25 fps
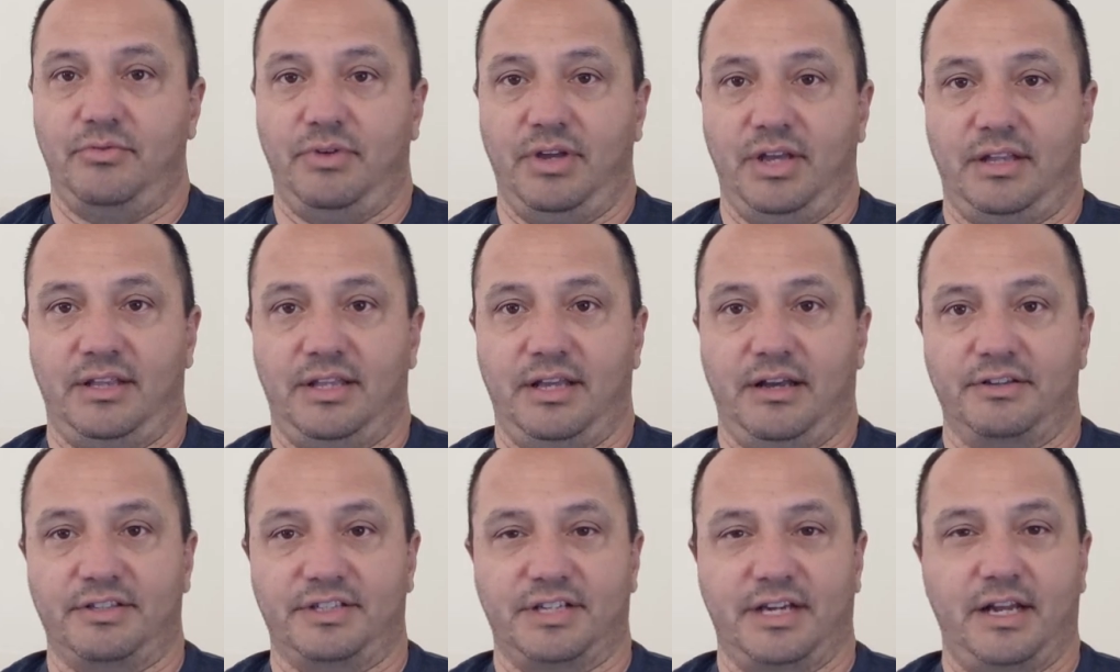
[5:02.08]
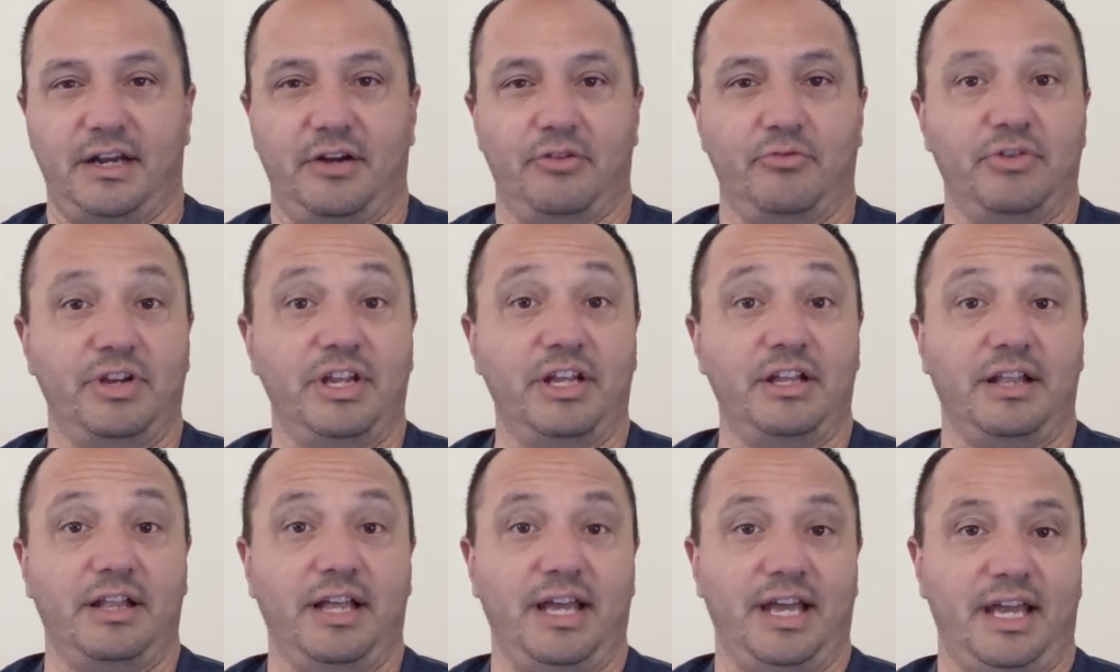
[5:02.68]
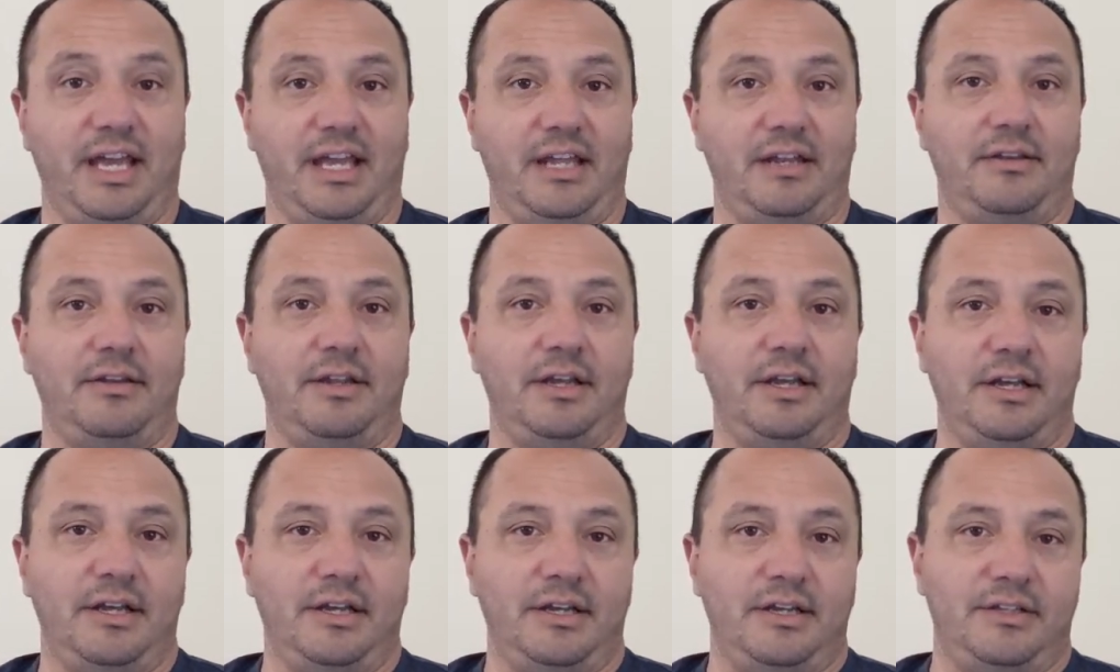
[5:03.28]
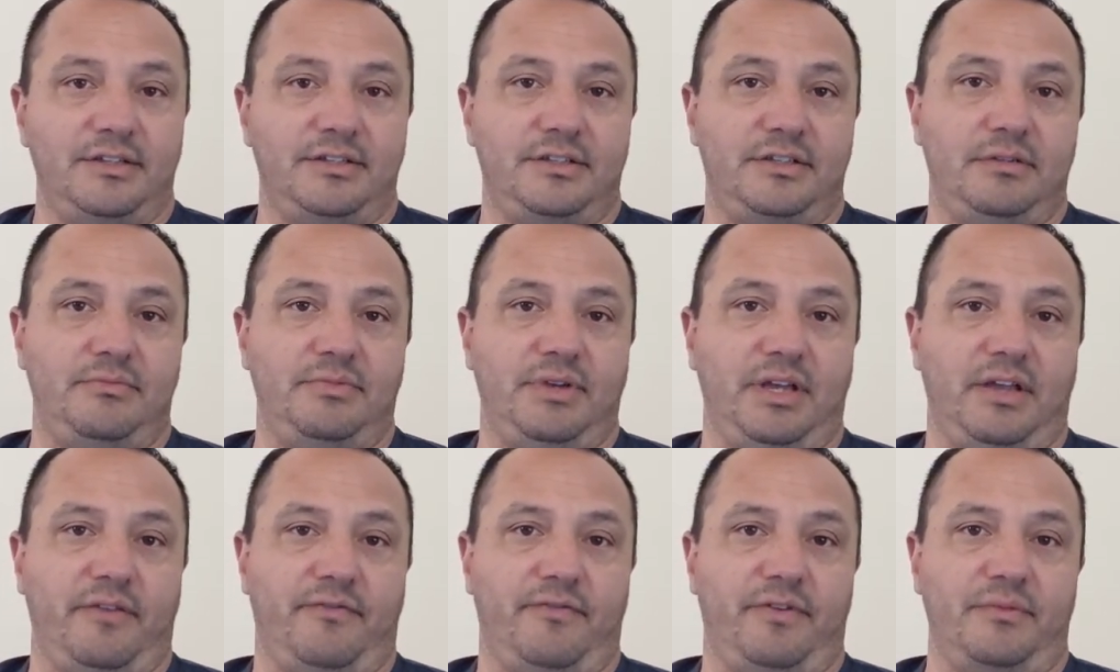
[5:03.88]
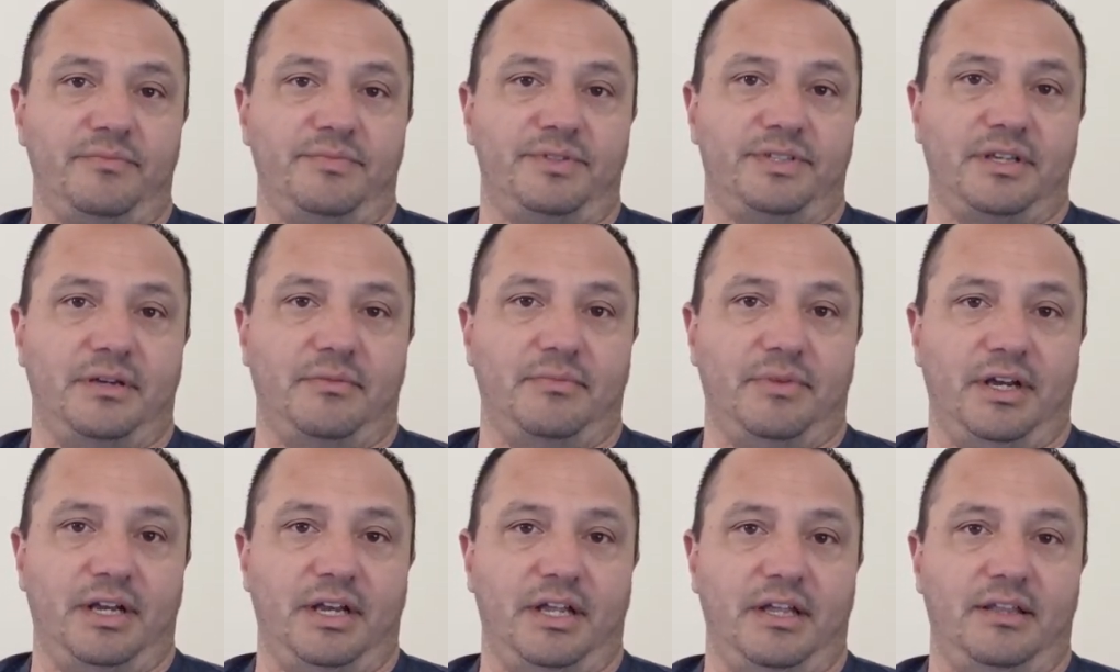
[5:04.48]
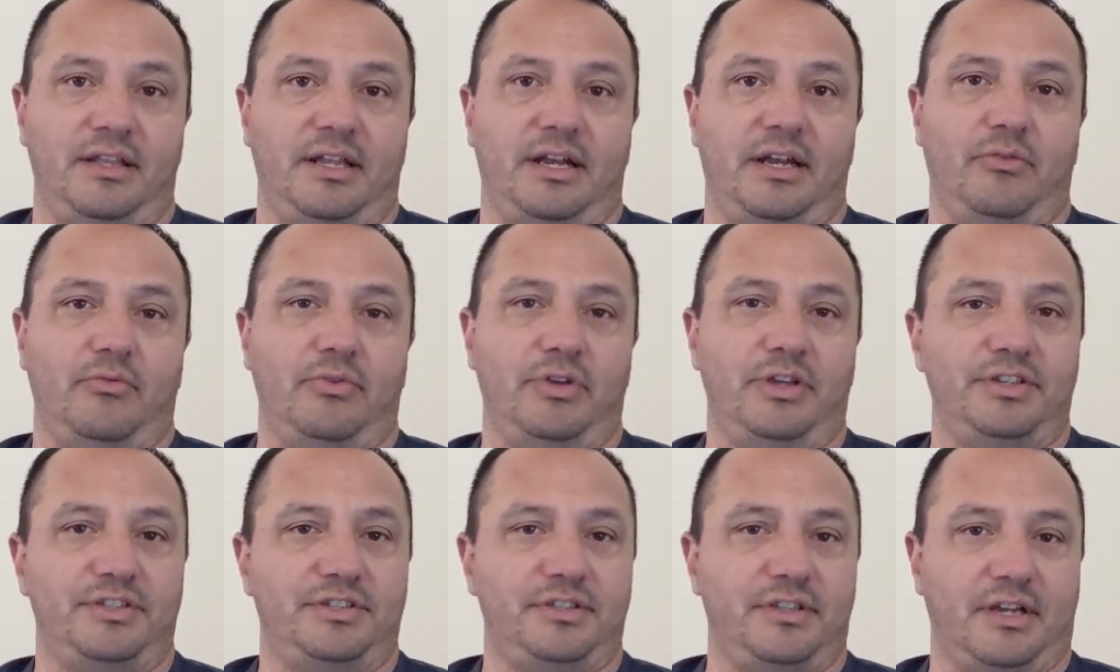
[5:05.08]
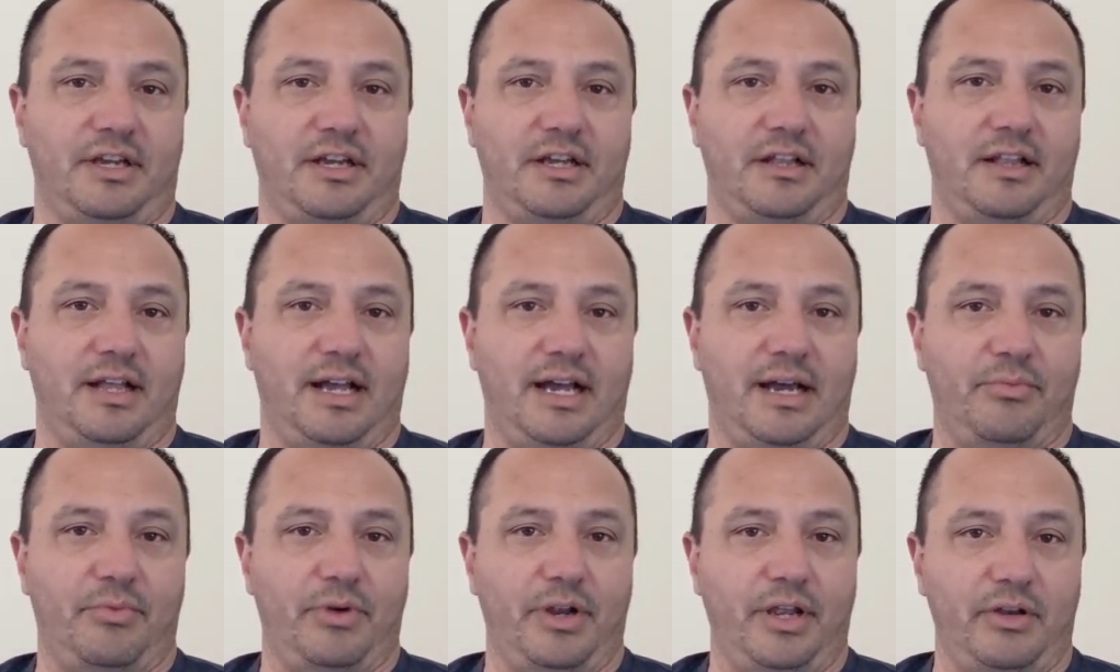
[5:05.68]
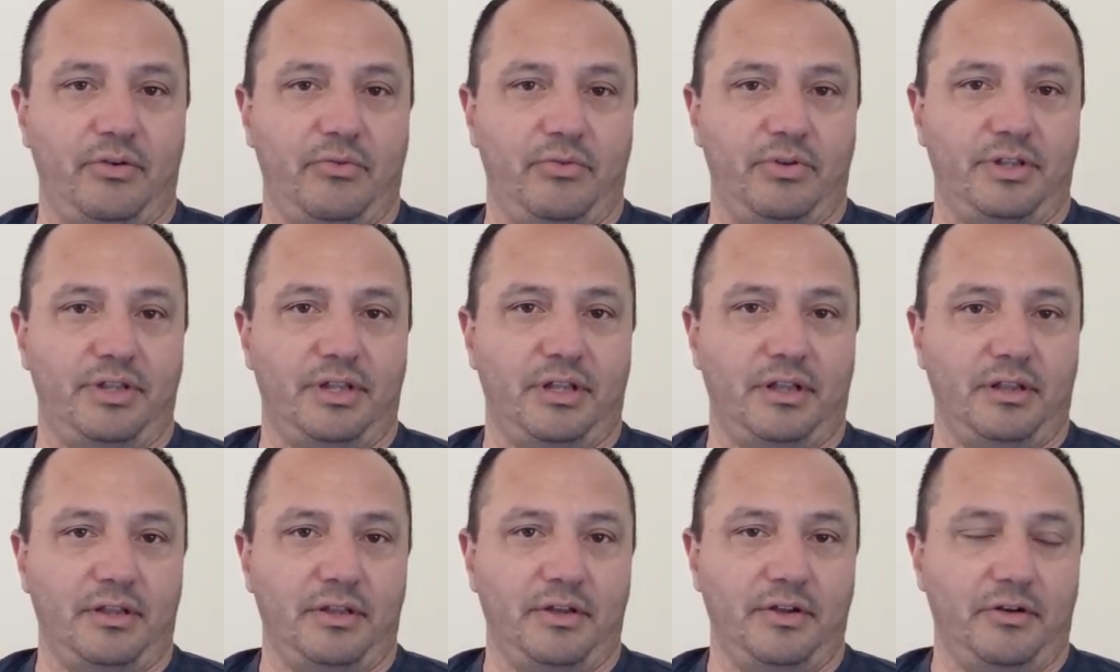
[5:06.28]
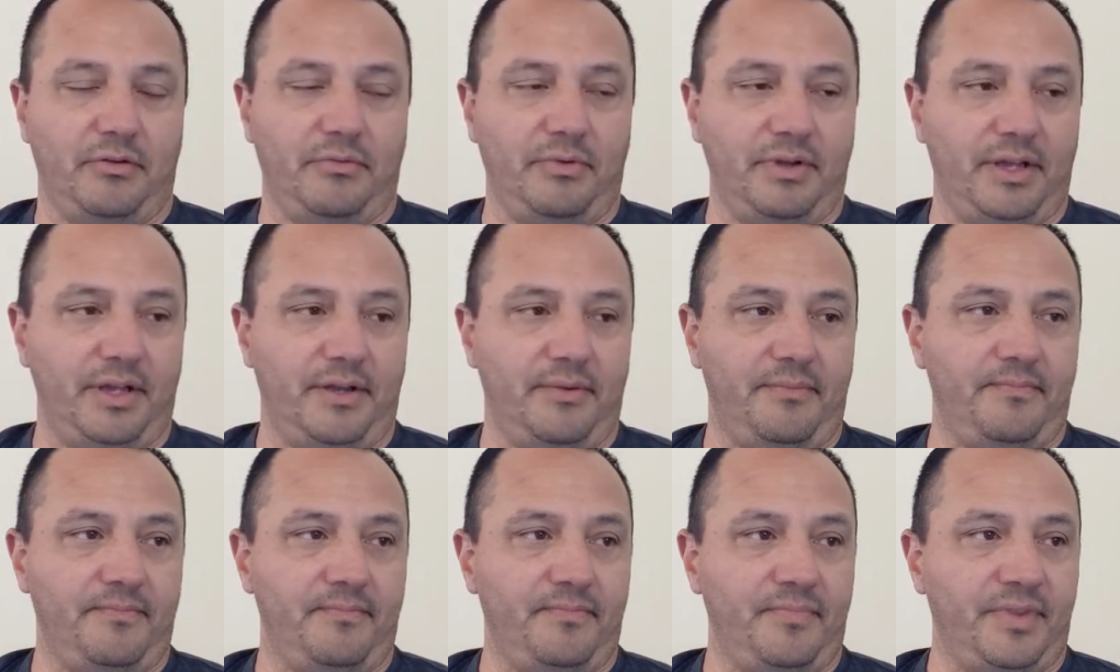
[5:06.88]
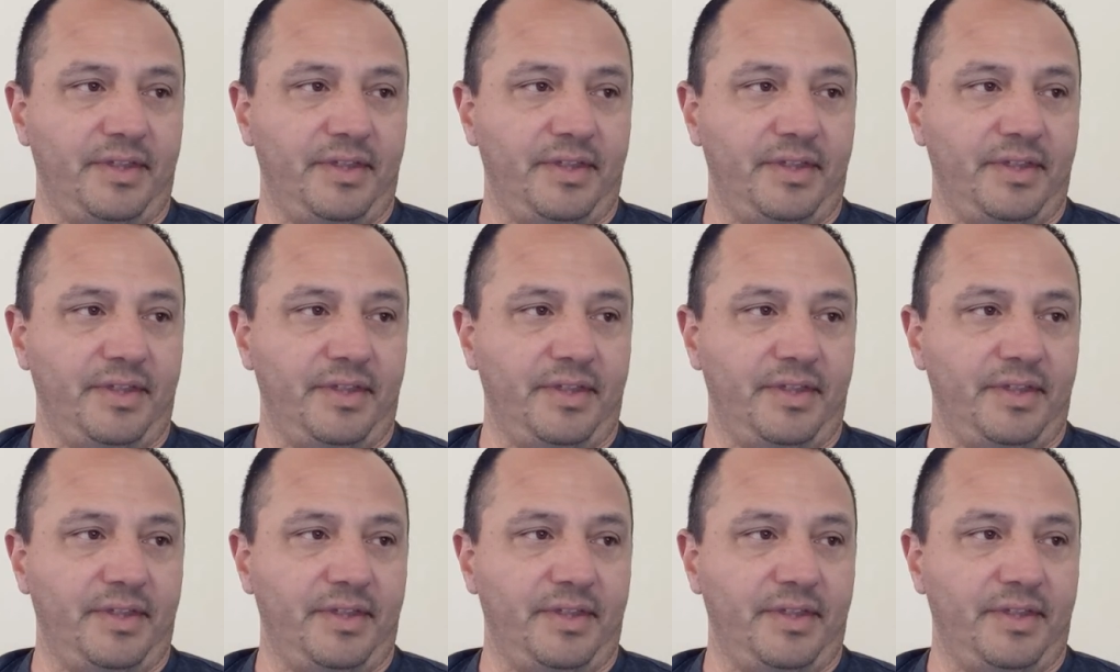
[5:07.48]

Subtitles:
week that was kind of relayed to me from somebody that we used to collaborate with a little bit,